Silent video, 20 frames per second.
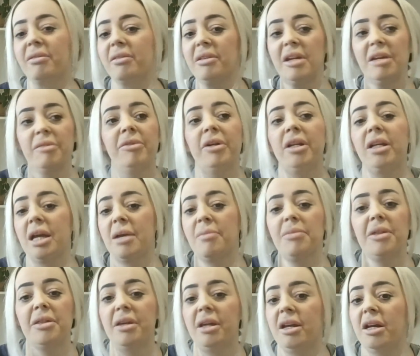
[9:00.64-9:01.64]
and need really
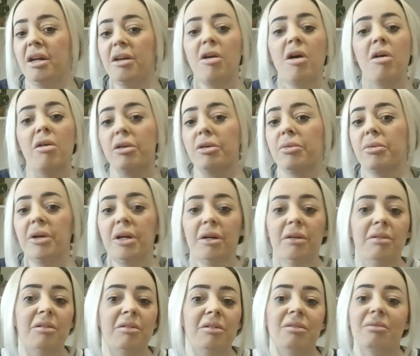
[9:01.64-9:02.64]
empathetic,
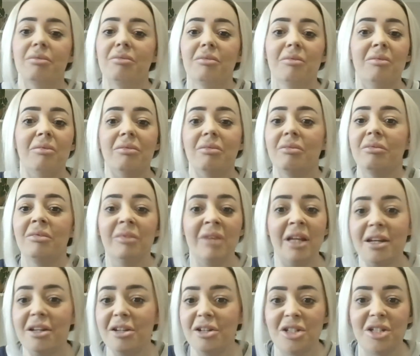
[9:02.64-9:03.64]
congruent
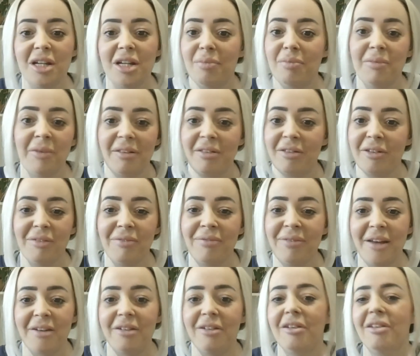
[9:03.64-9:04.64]
leadership that's sort of
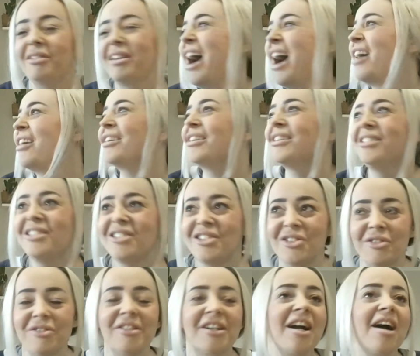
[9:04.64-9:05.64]
founded on
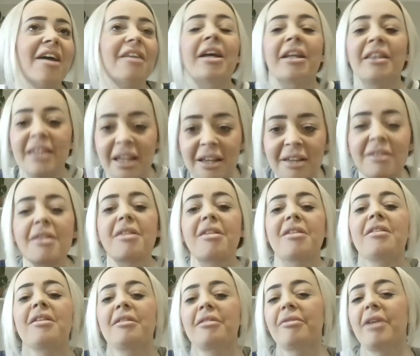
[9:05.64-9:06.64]
unconditional regard. Like these are the
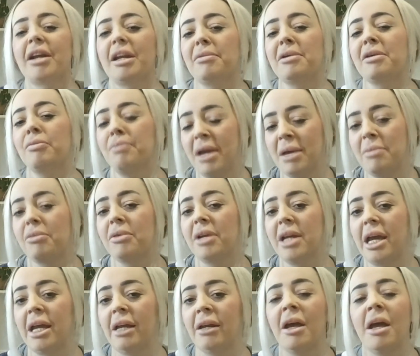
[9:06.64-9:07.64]
things that radical people
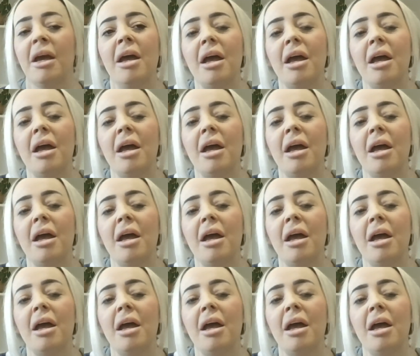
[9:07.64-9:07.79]
need.